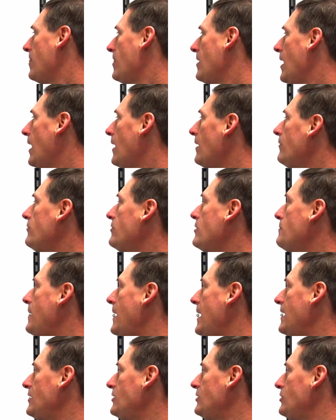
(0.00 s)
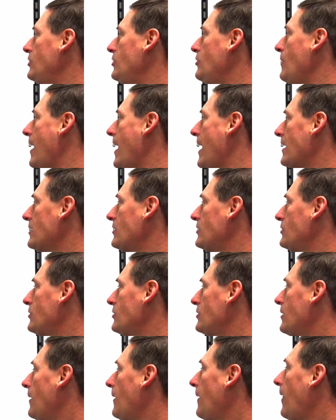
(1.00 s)
of the base
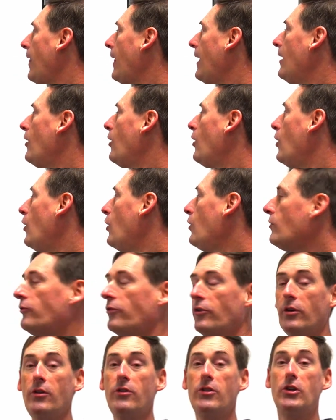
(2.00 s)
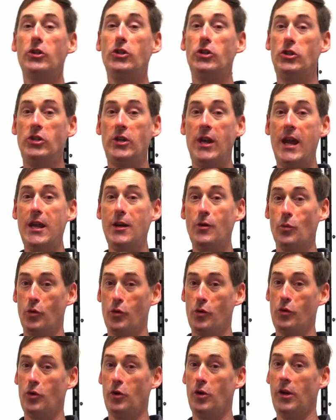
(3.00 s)
2x over the chain
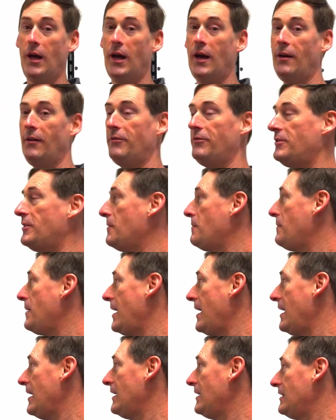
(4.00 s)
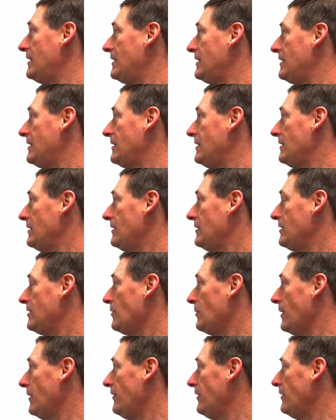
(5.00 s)
rule of the base.
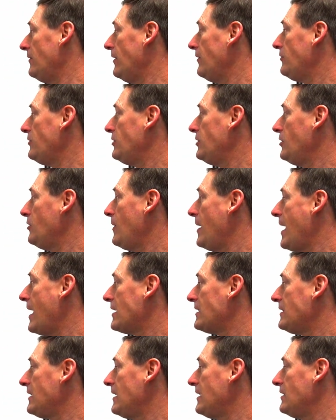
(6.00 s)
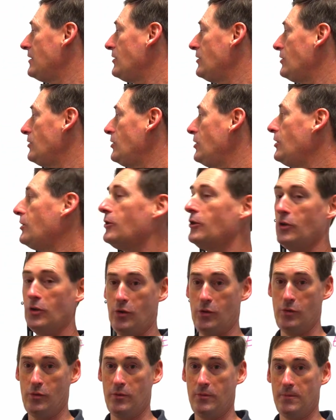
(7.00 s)
Derivative of 2x is
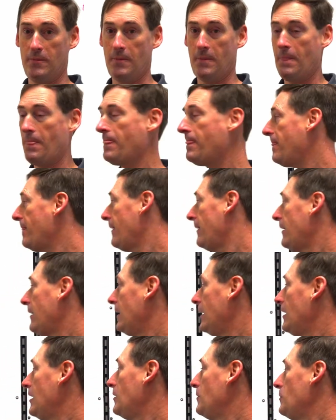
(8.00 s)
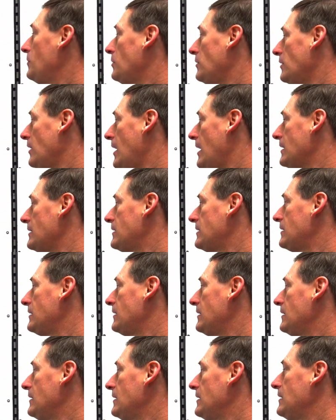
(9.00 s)
2 plus
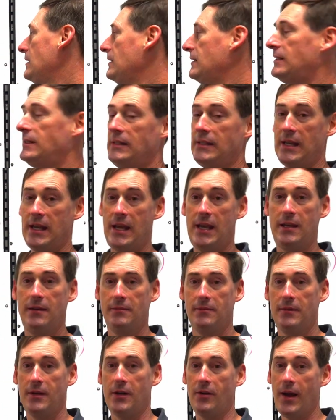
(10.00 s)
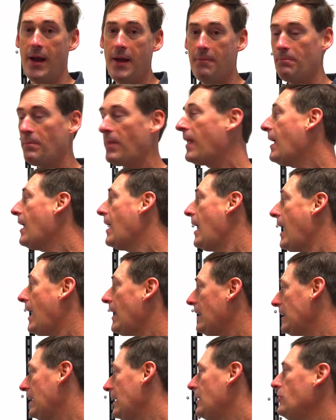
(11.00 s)
c, all right? And
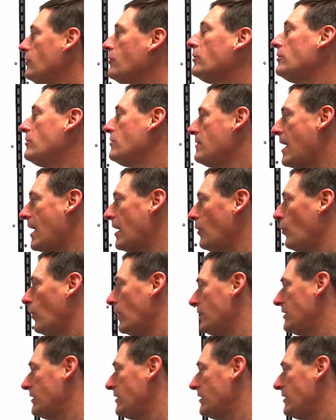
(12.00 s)
again, you could do that in one